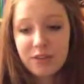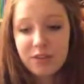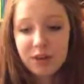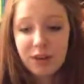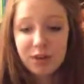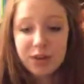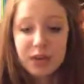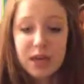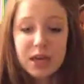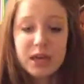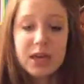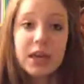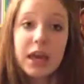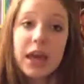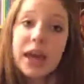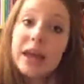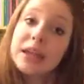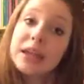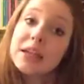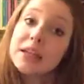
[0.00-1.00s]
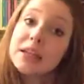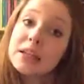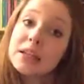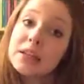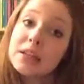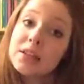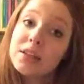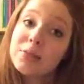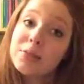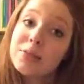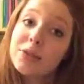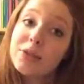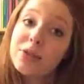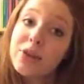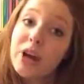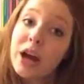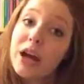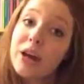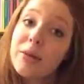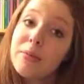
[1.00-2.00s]
Give this video a like and
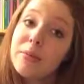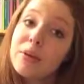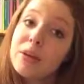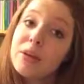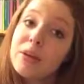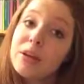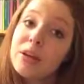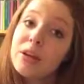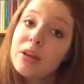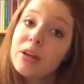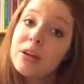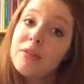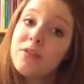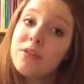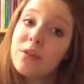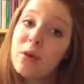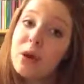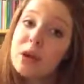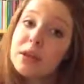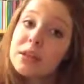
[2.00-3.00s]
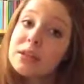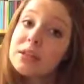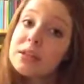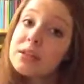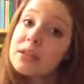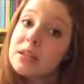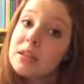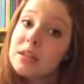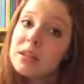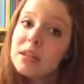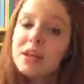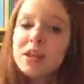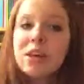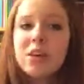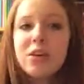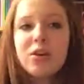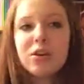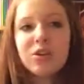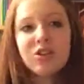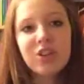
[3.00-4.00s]
subscribe if you want.
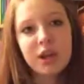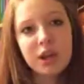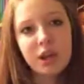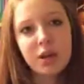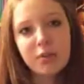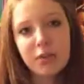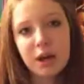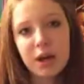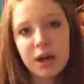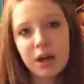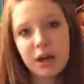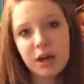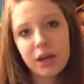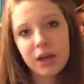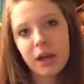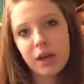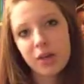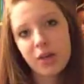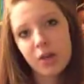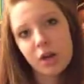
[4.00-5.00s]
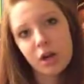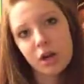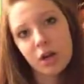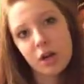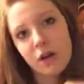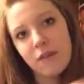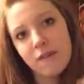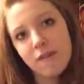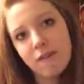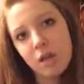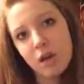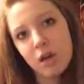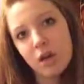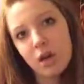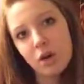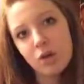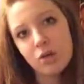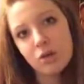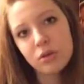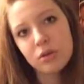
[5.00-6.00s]
You can check out my other
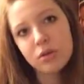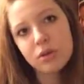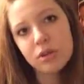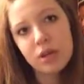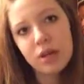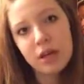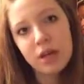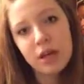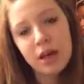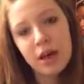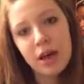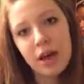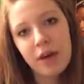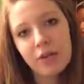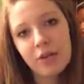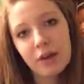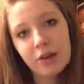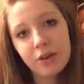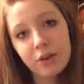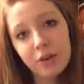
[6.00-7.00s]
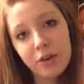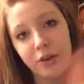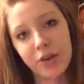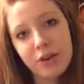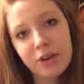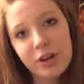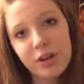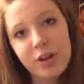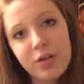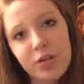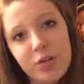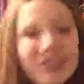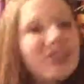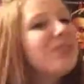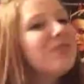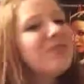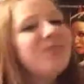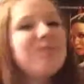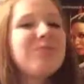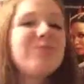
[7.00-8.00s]
videos. I've got 2 other videos.
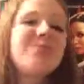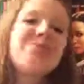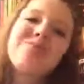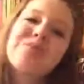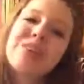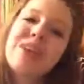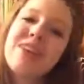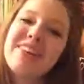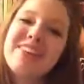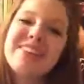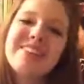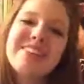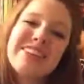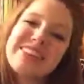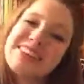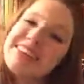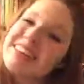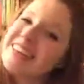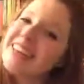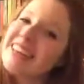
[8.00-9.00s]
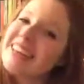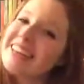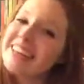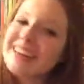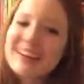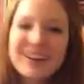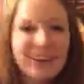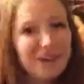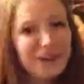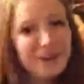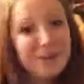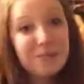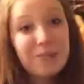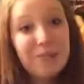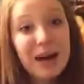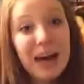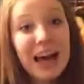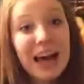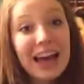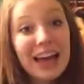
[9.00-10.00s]
Alright, so I'll see you guys later.
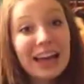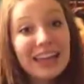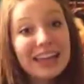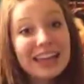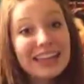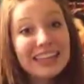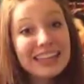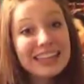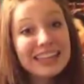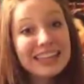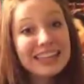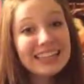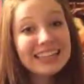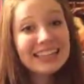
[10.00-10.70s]
Bye!